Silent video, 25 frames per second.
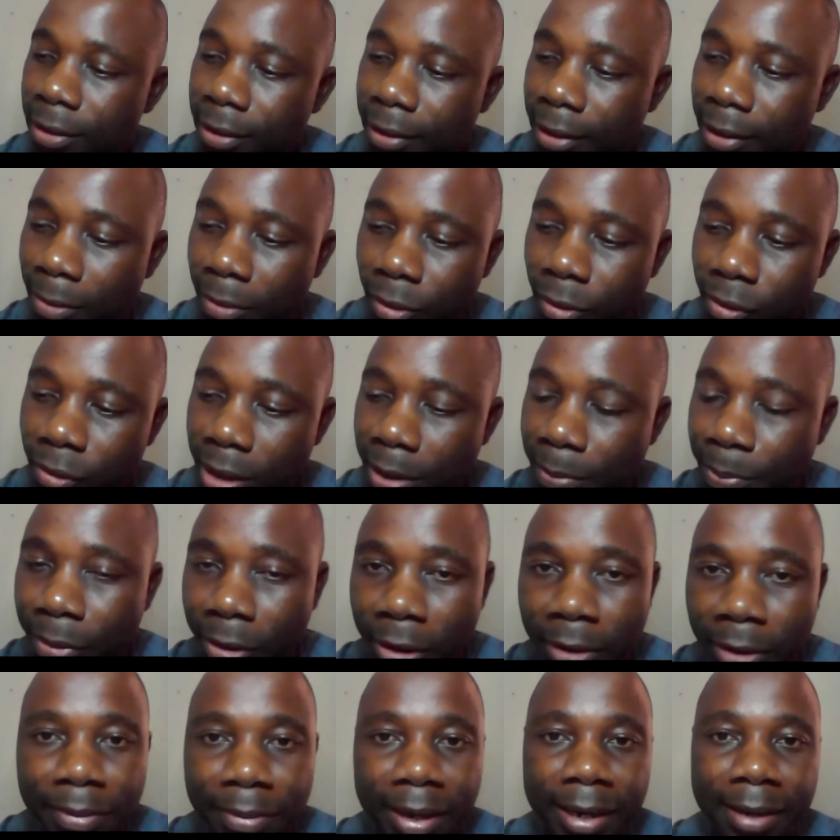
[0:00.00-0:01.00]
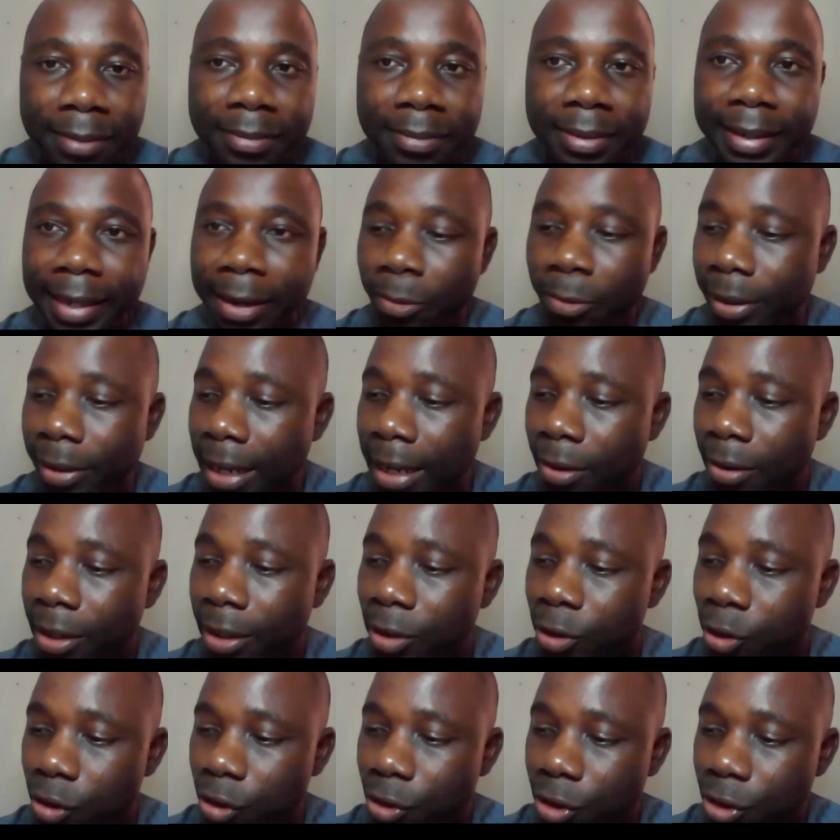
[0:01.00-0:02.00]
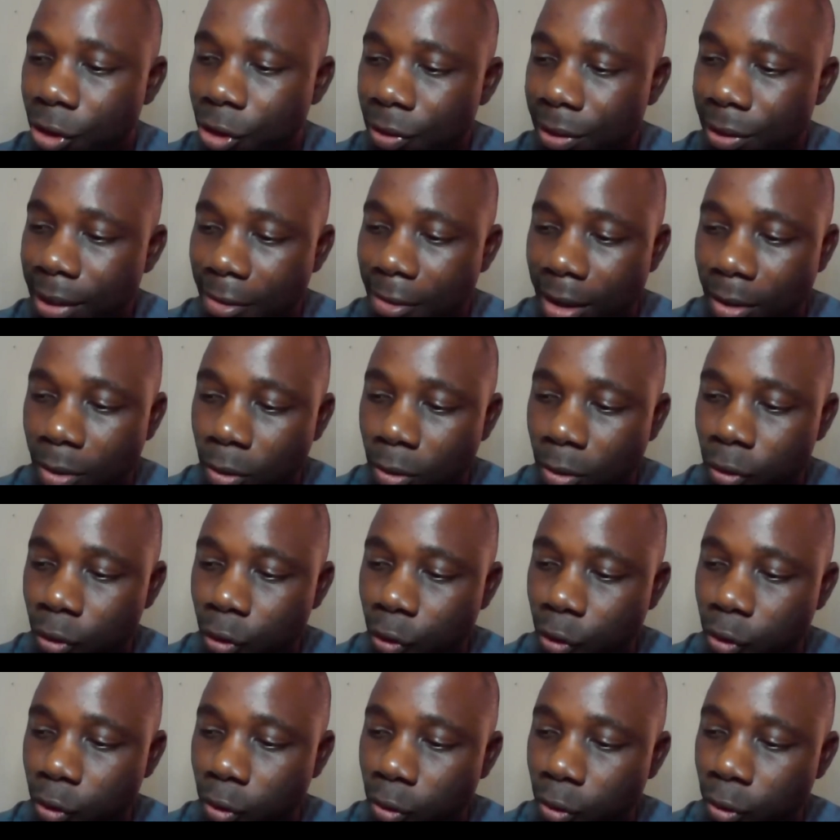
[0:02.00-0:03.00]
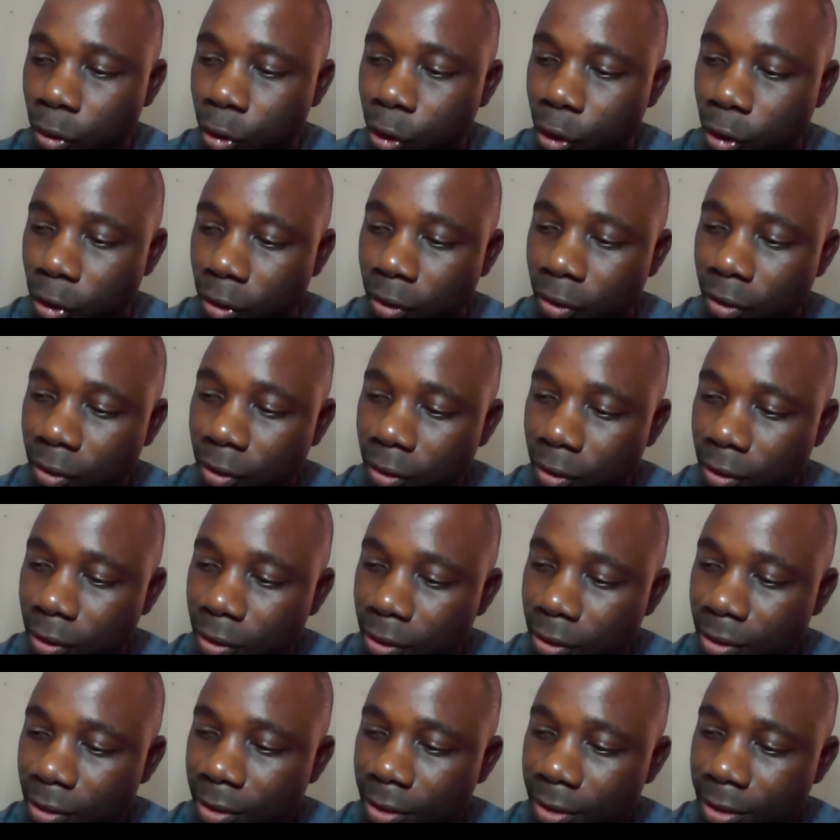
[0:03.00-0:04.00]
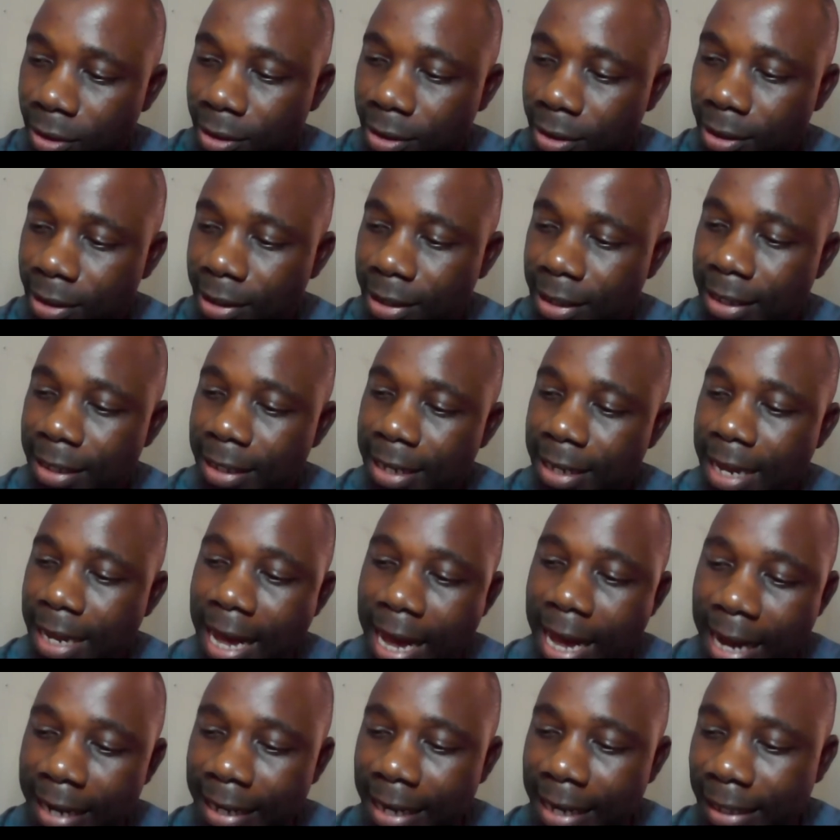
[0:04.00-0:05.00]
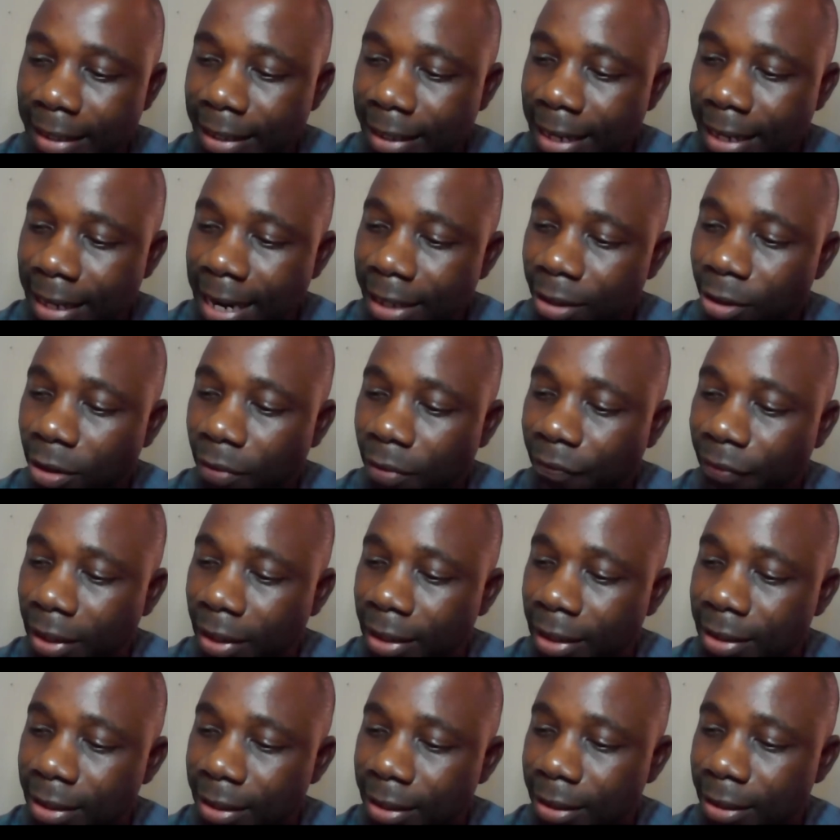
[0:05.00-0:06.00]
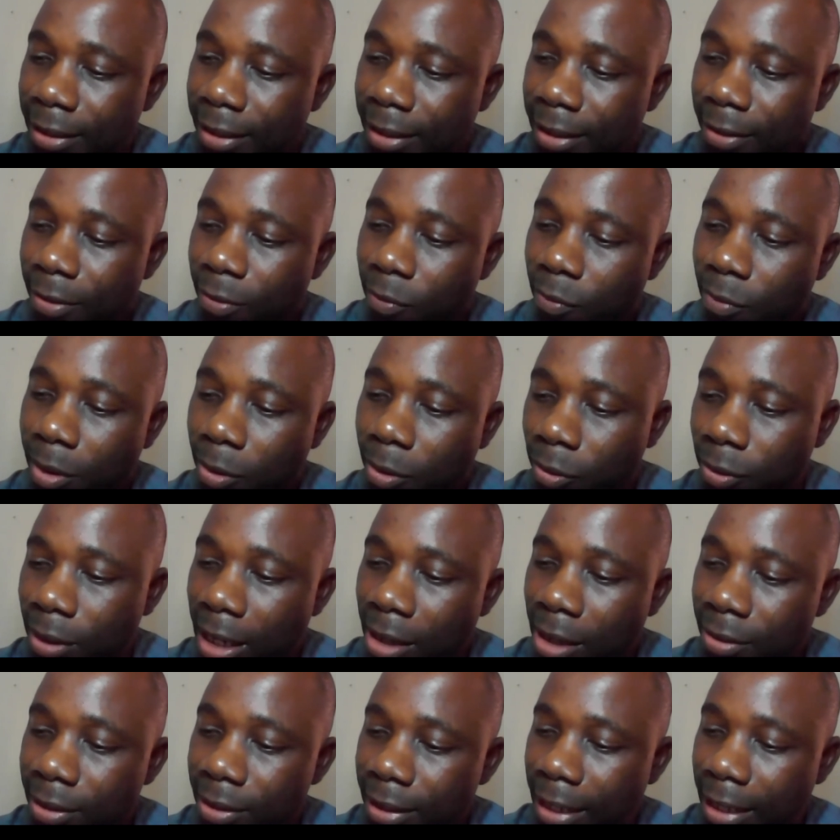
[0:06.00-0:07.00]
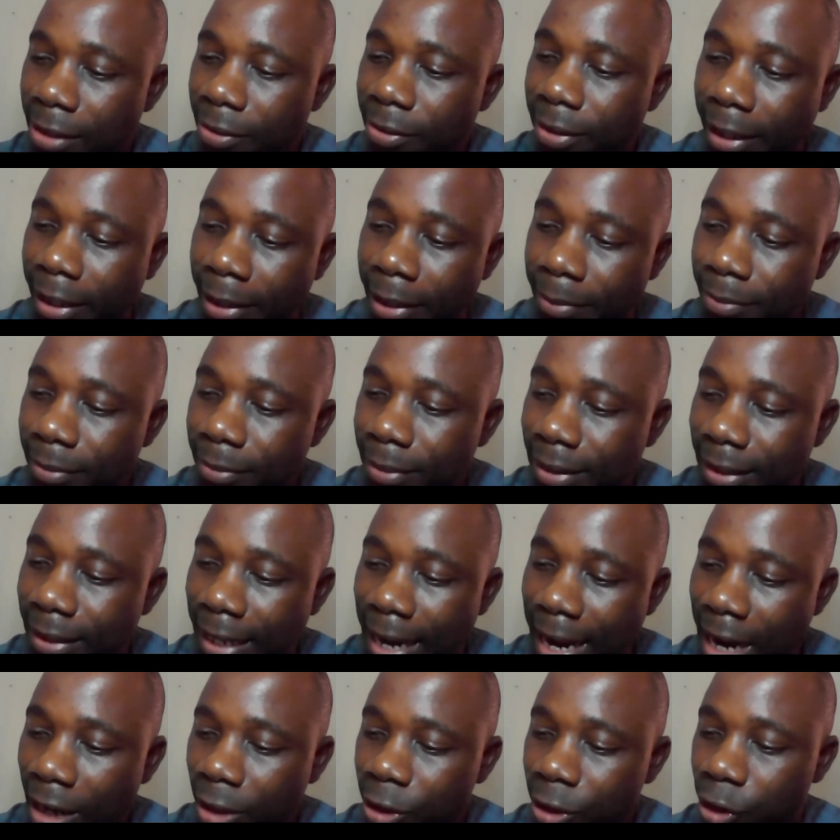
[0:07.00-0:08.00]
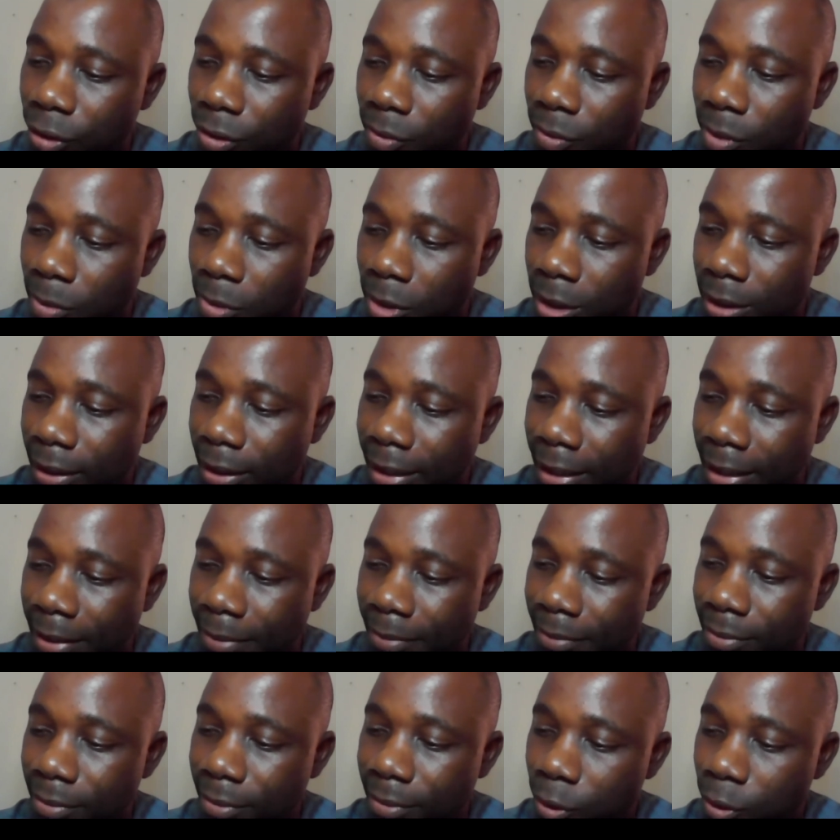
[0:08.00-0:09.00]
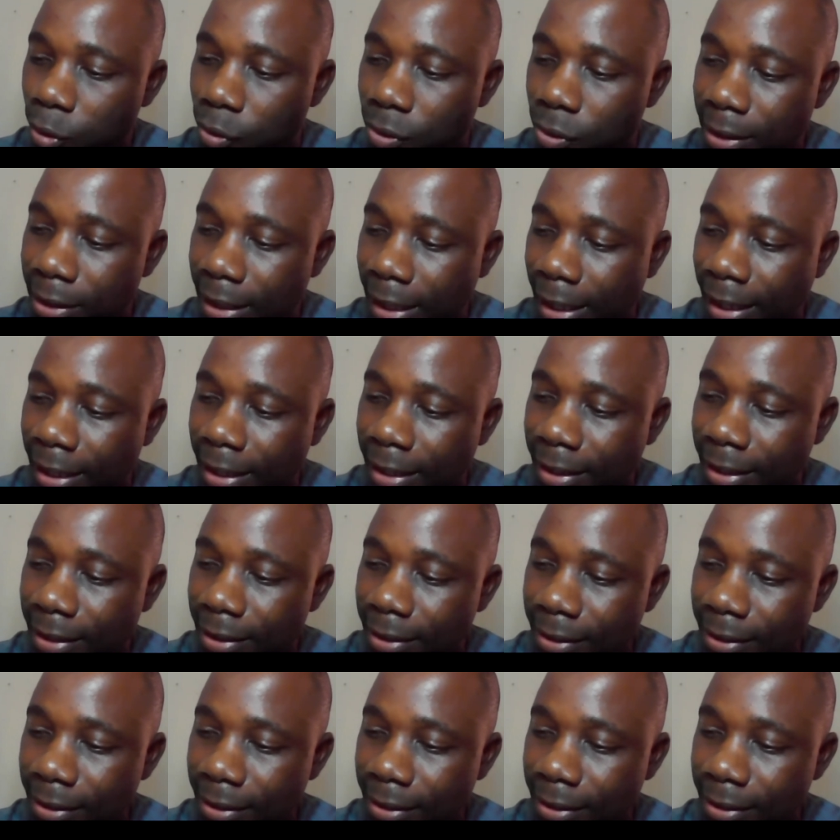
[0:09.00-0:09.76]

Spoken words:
Then we do a problem, then we now introduce our own solution. And at the end of it, we will now tell them the action we want them to take.